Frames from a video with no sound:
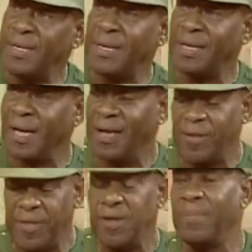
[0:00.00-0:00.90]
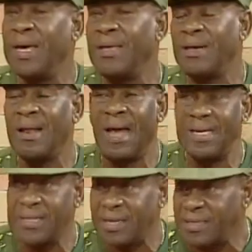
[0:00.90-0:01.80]
and that kind of thing. You make it a
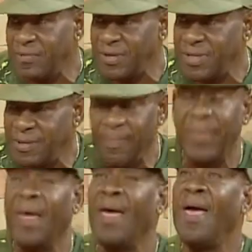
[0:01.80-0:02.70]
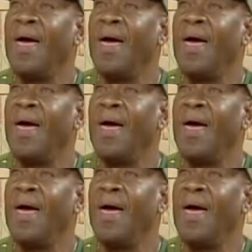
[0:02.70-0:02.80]
class activity. Yeah.